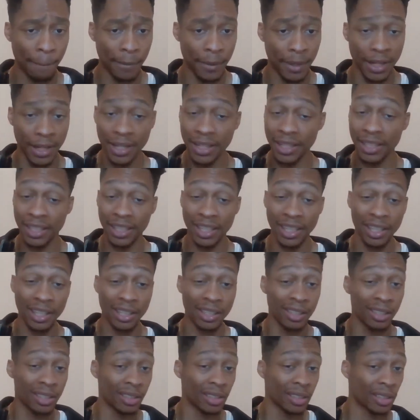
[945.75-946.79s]
And again,
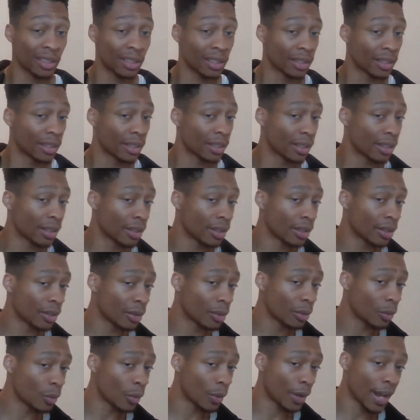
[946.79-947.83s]

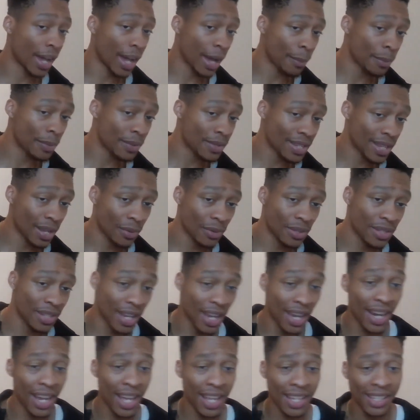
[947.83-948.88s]
what happens
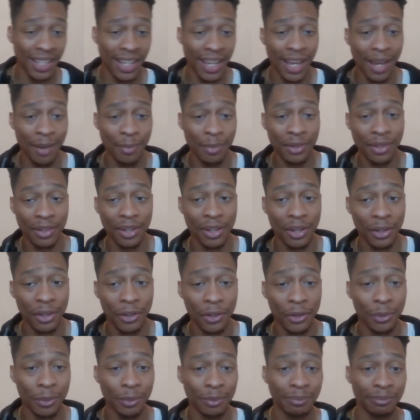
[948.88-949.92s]
outside has to happen in the
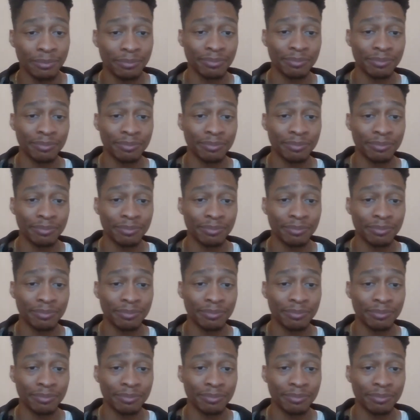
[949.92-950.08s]
home.